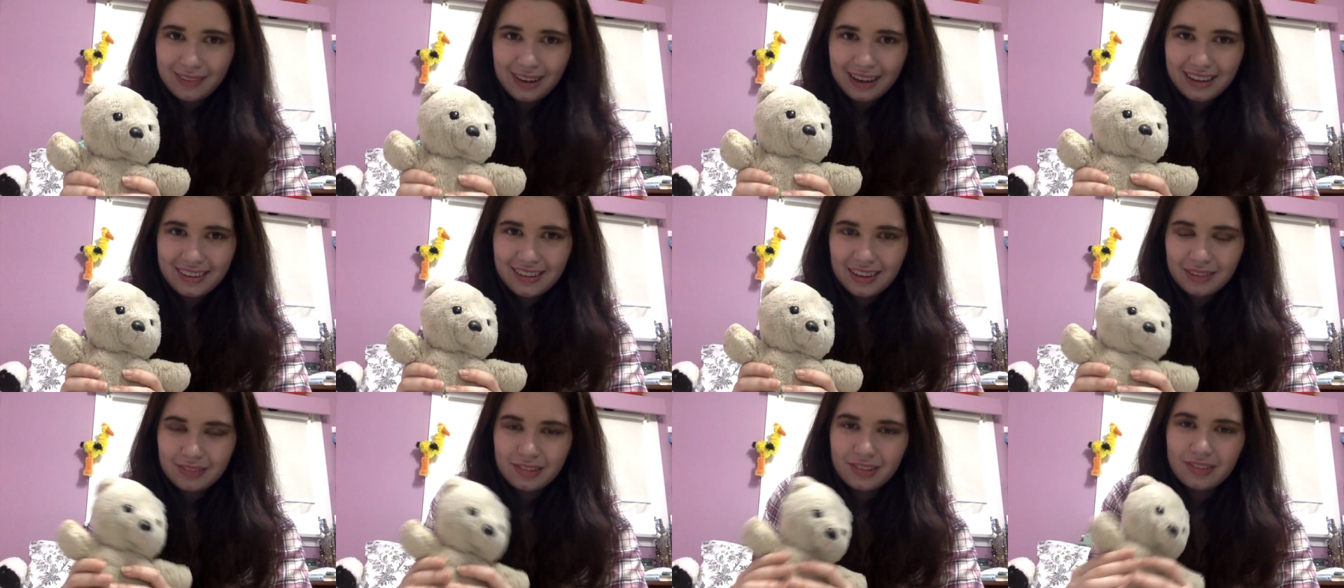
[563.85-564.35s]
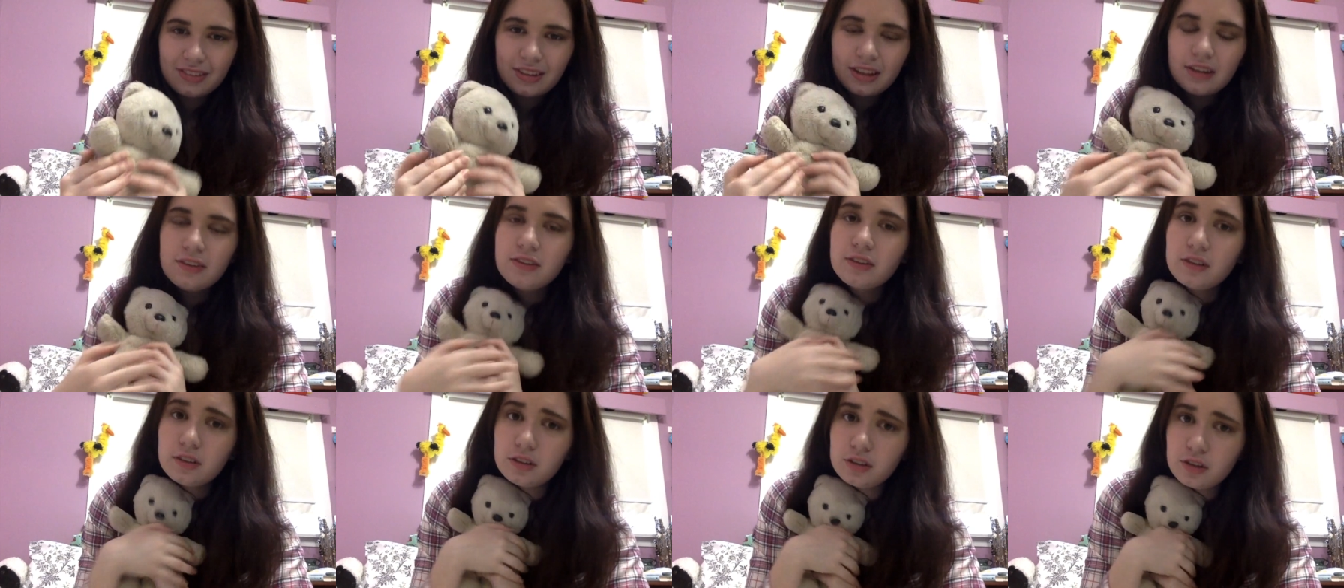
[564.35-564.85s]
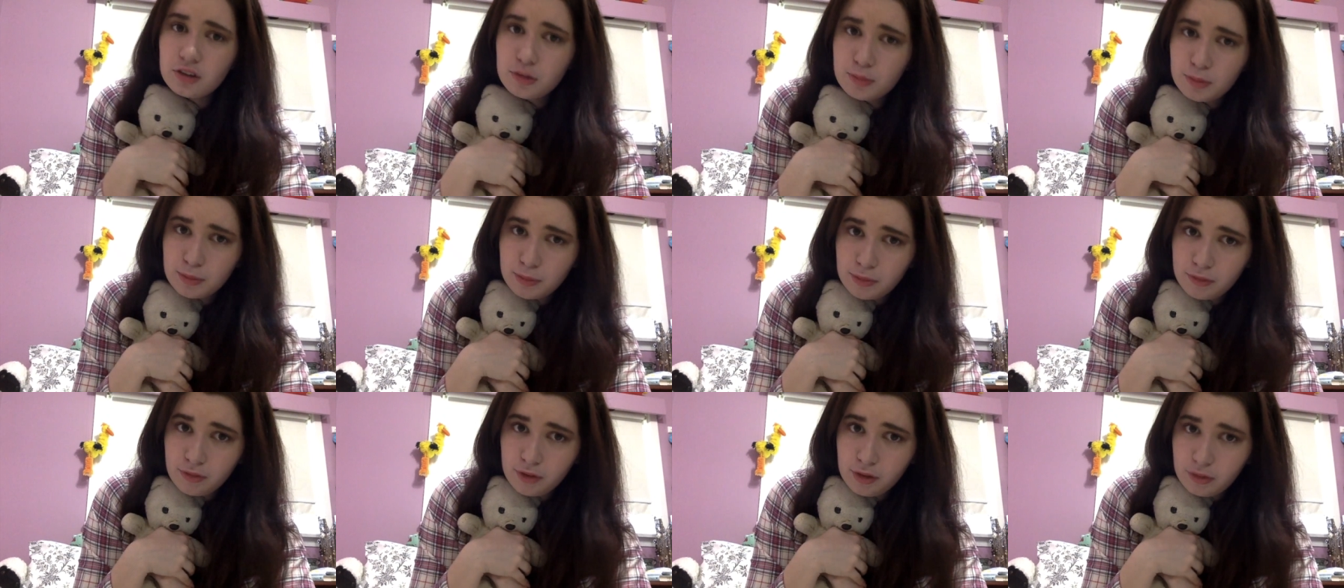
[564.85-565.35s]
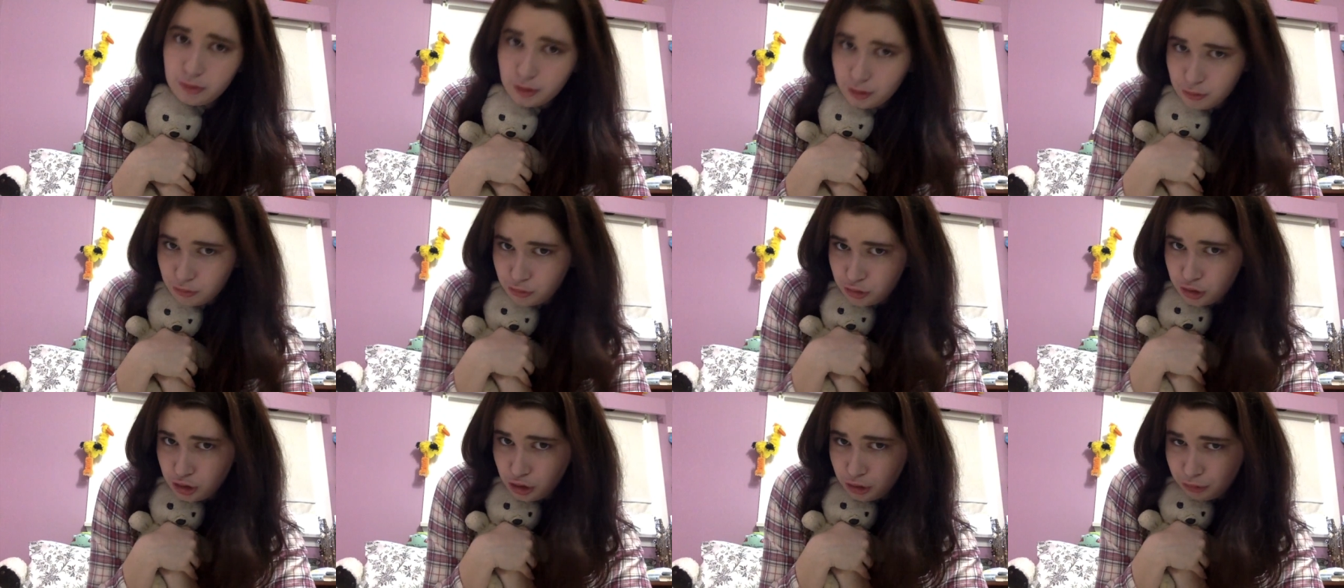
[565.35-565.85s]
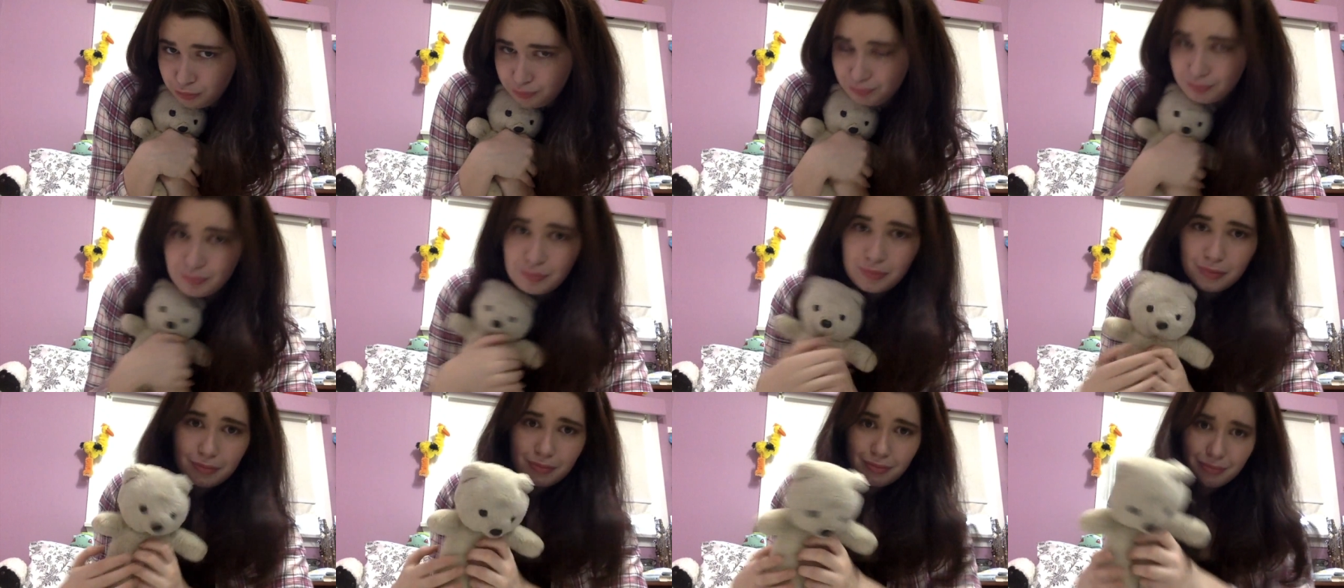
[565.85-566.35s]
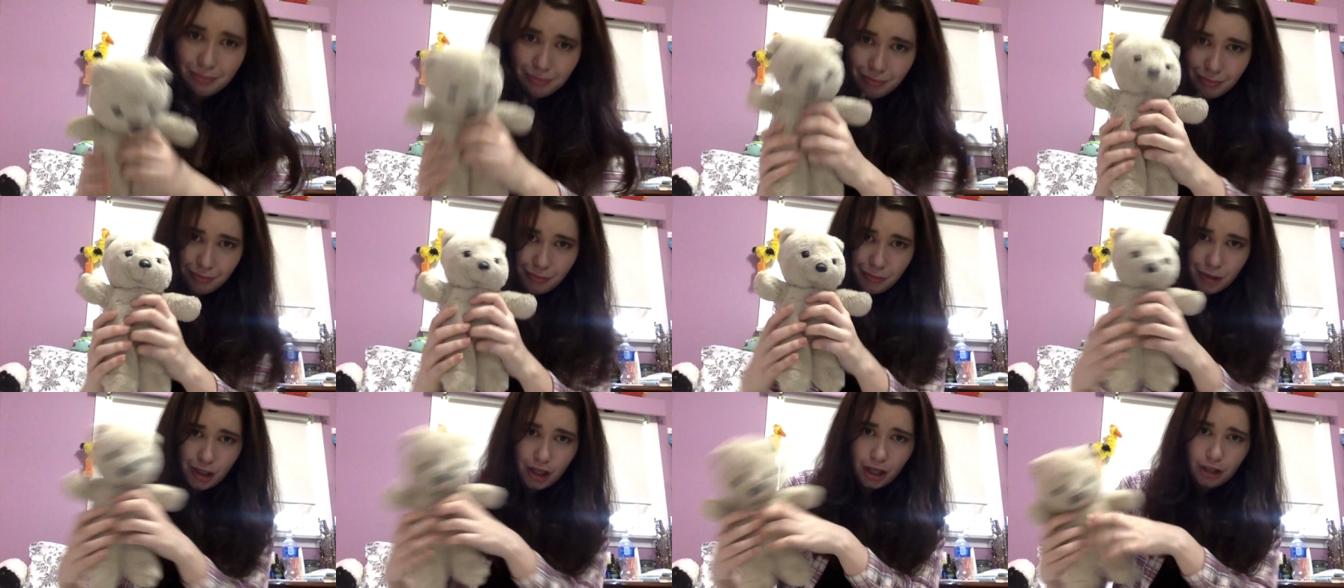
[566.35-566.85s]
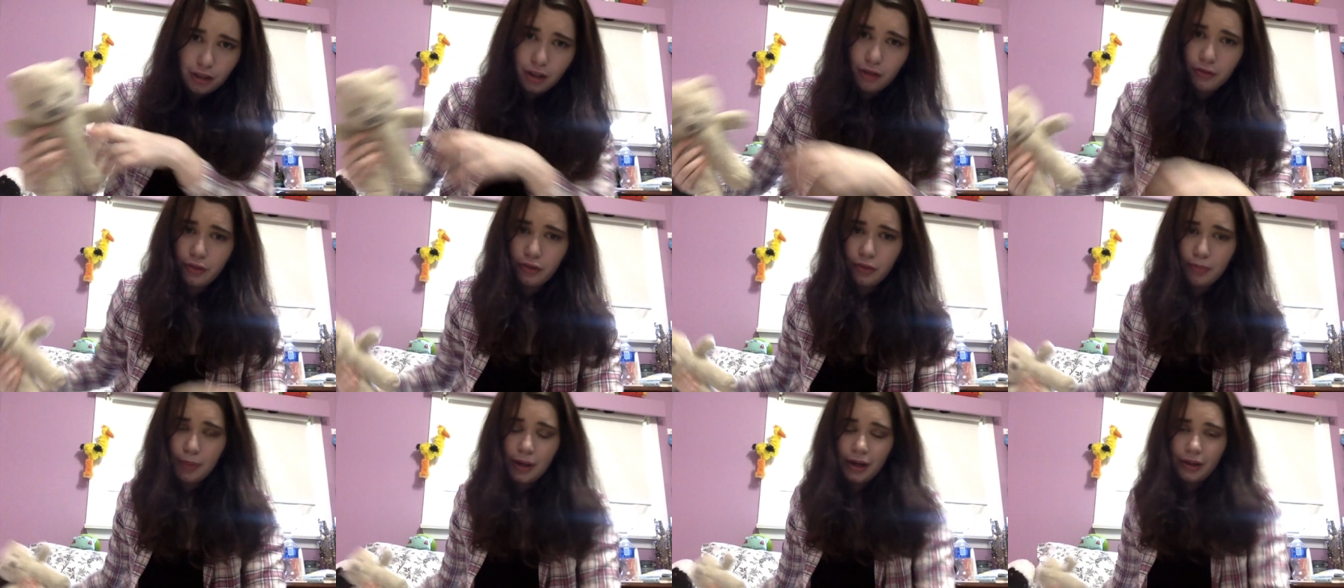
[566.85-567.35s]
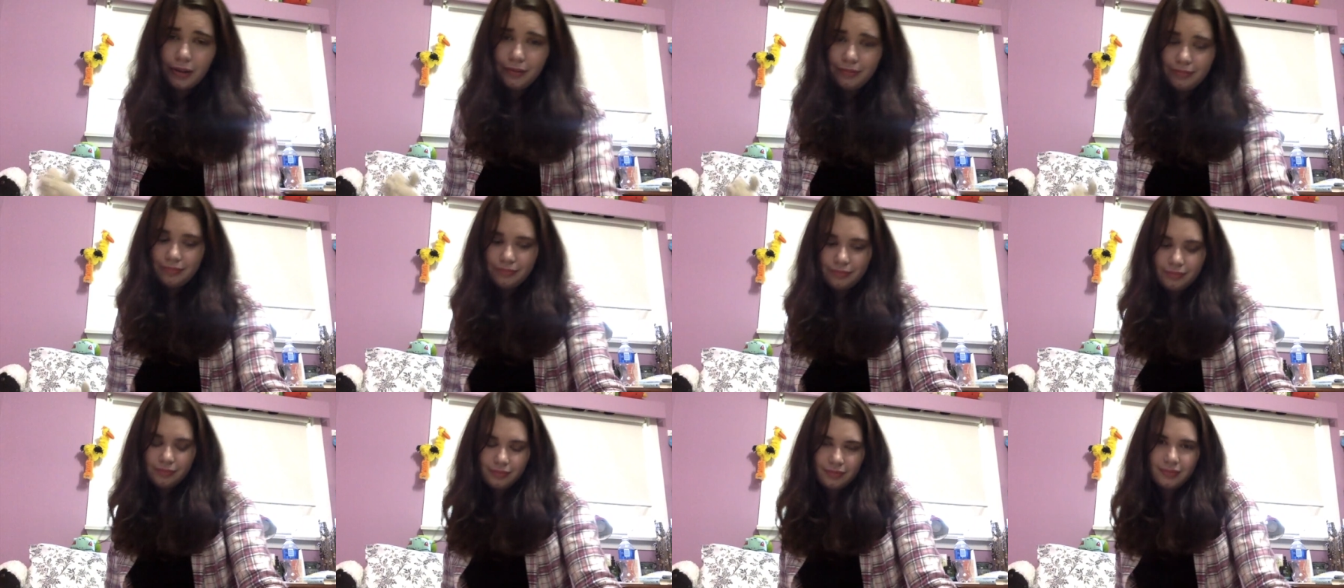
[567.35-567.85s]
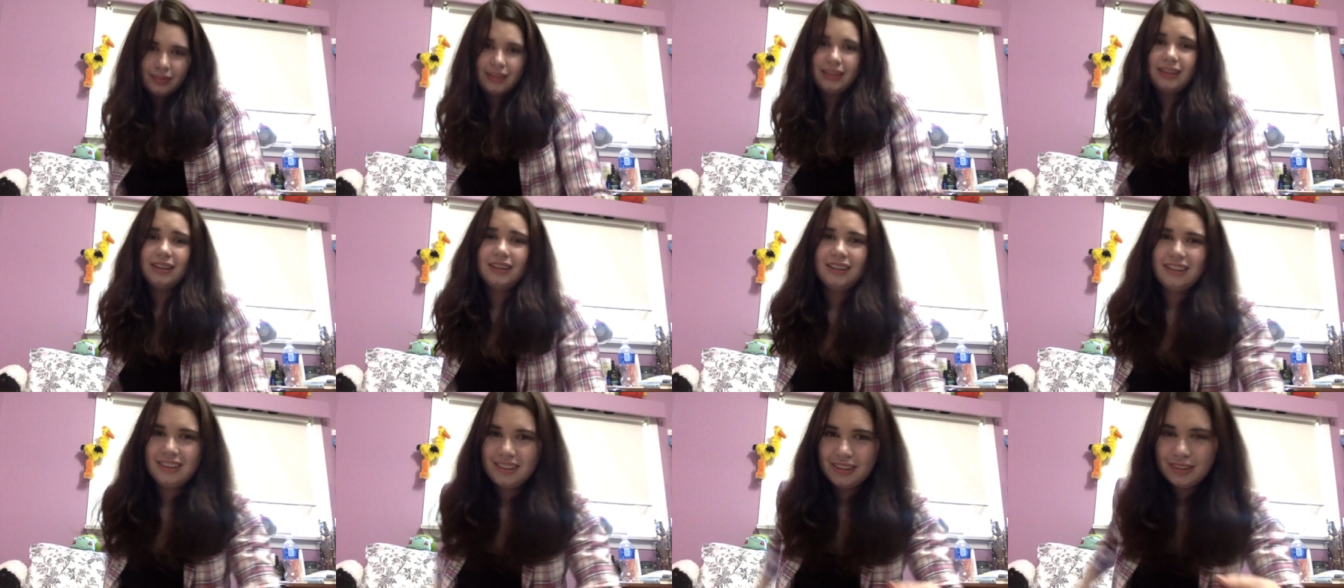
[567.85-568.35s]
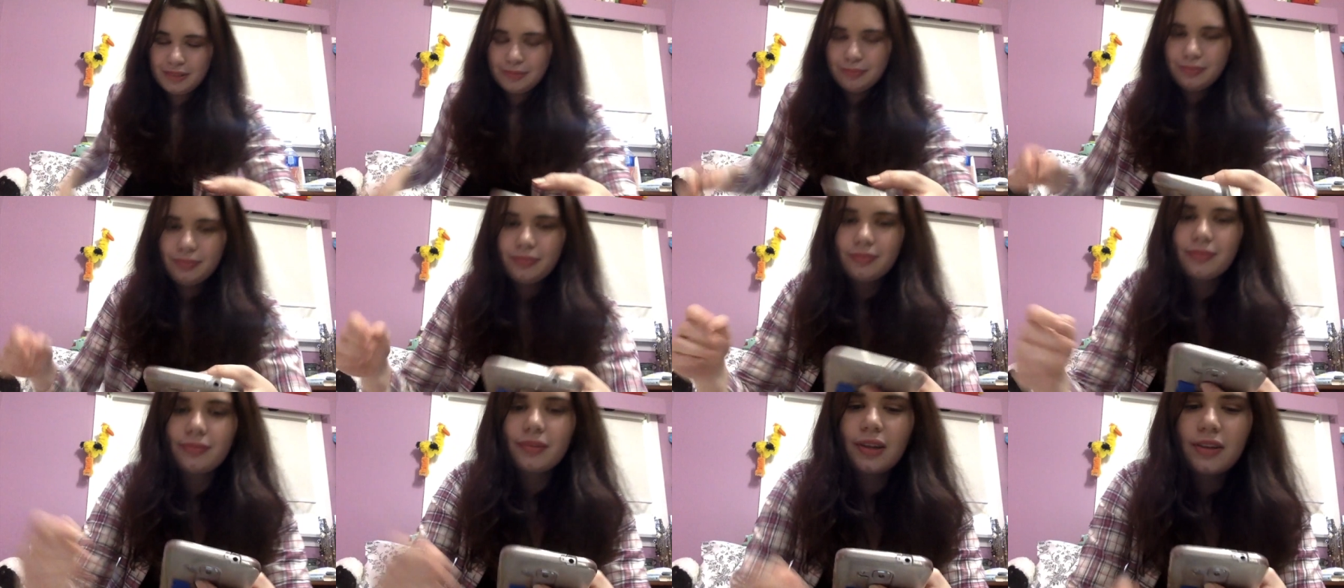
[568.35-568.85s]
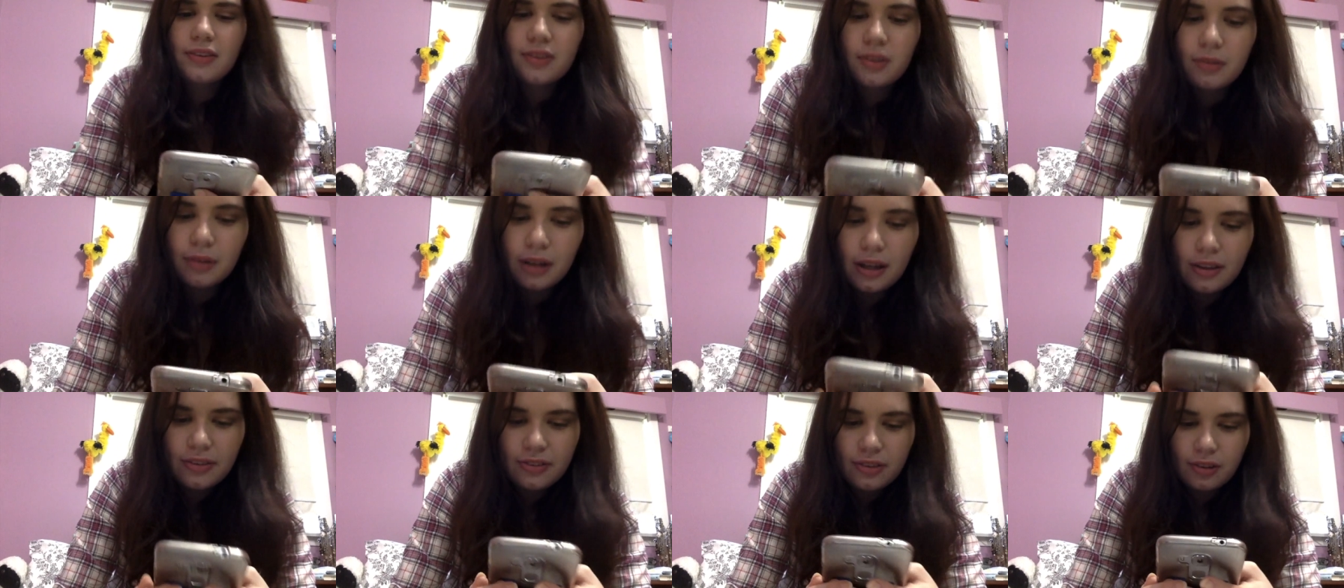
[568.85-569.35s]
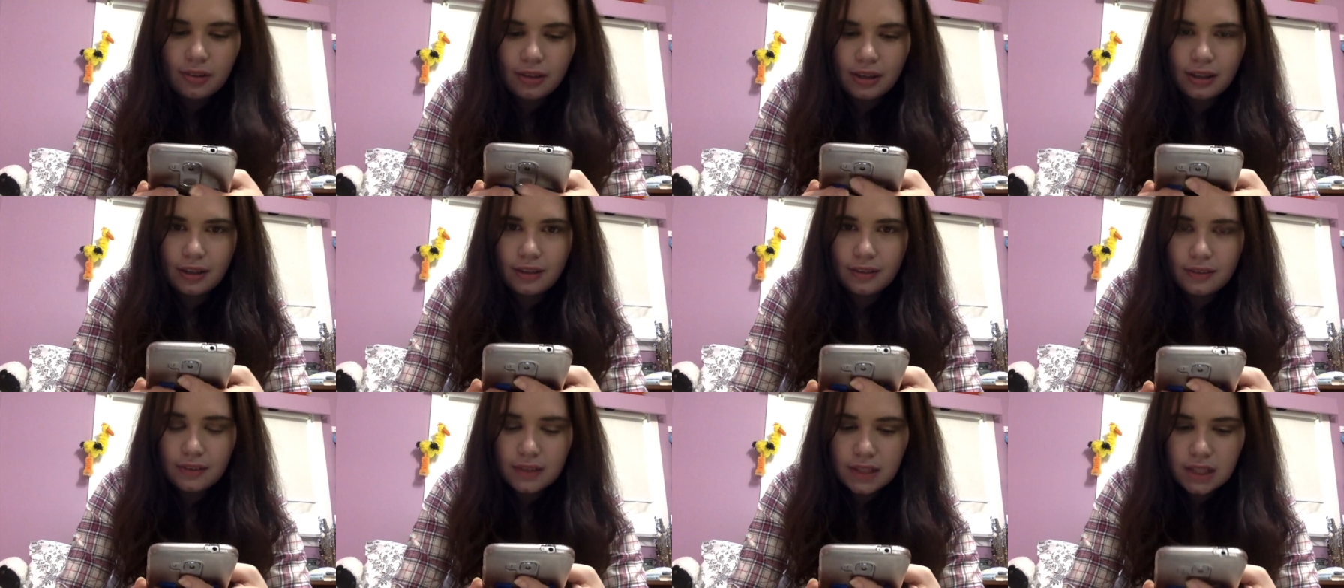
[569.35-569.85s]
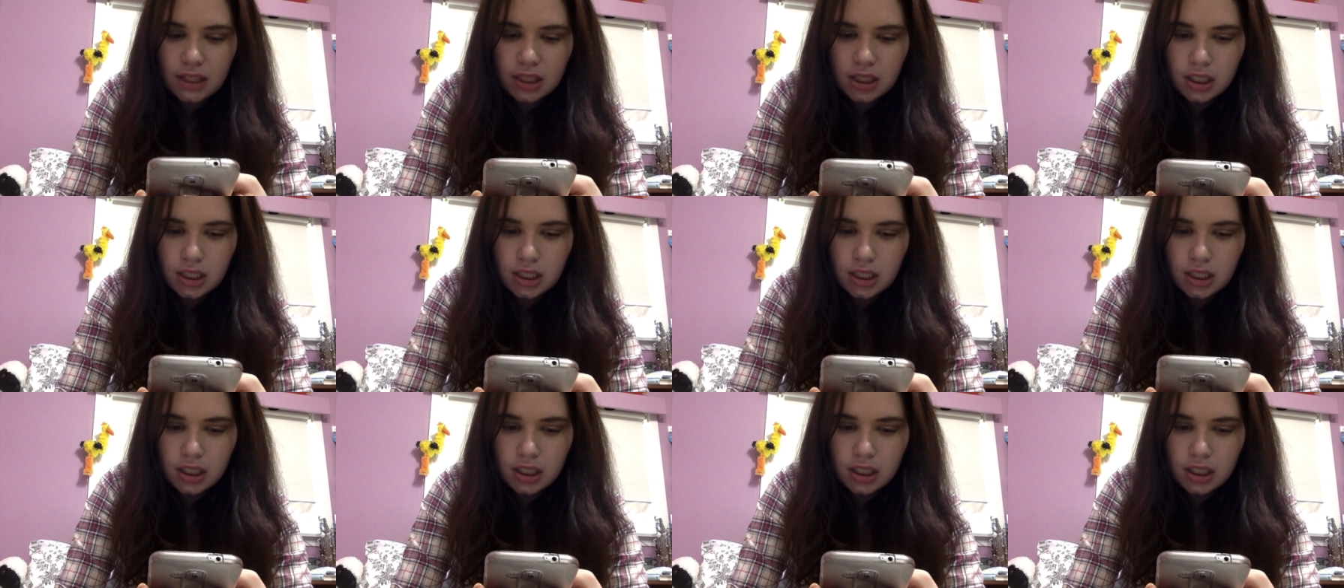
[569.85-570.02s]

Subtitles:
had it ever since, and it's been my favorite, so I love this bear. Let's see what else there is.